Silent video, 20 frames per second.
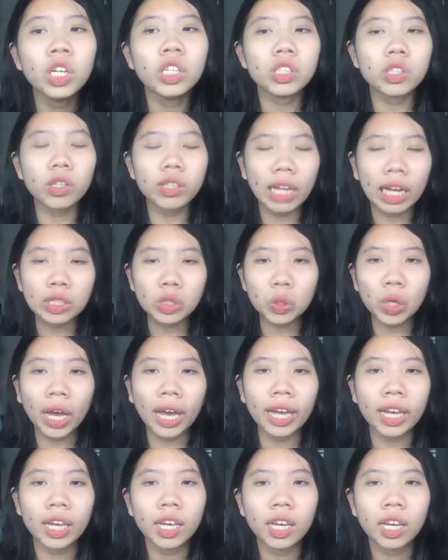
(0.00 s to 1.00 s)
So that's
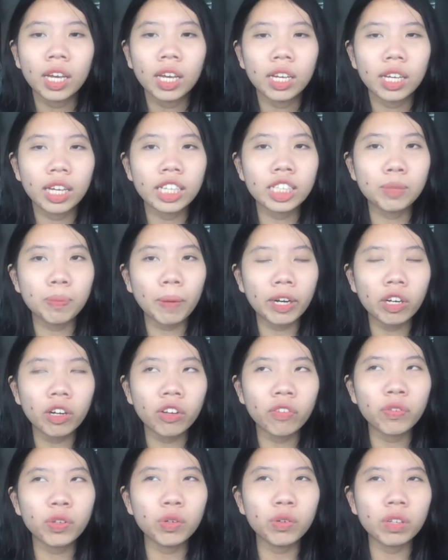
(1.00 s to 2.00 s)
why it's better
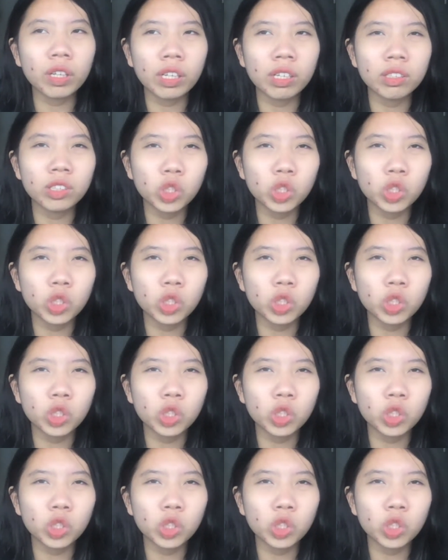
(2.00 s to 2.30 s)
if you